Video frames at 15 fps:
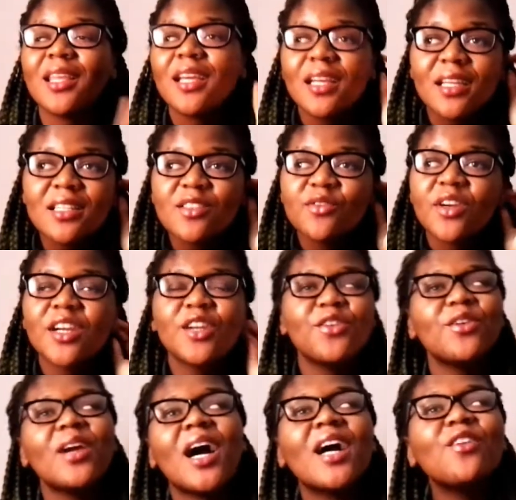I think it's
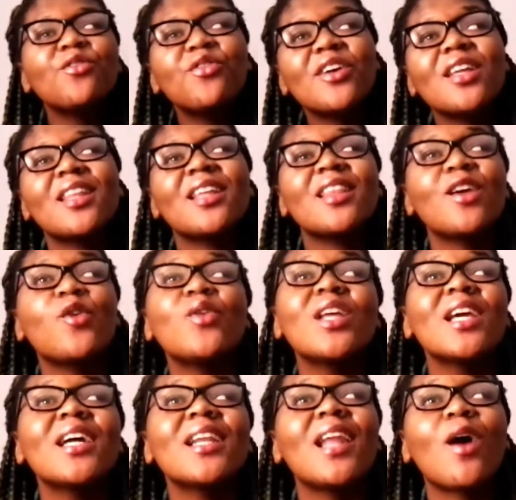very unfair that they
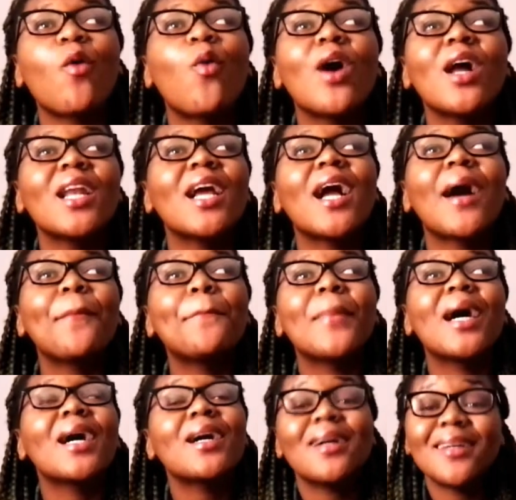only get like one
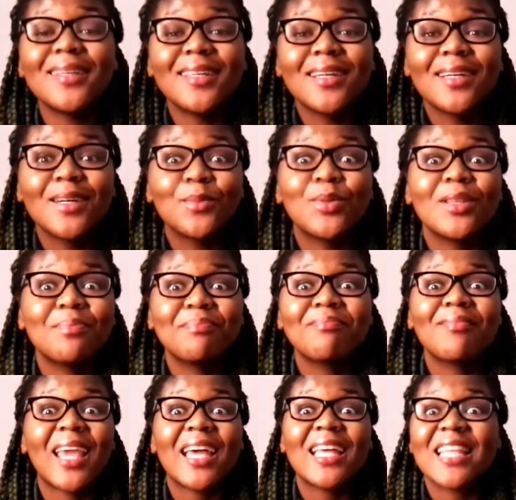comeback a year, but
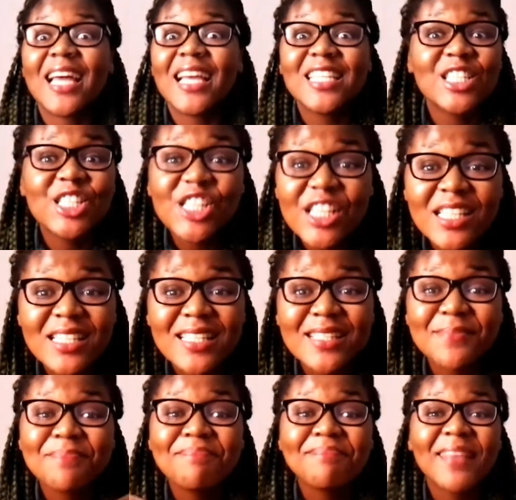that's just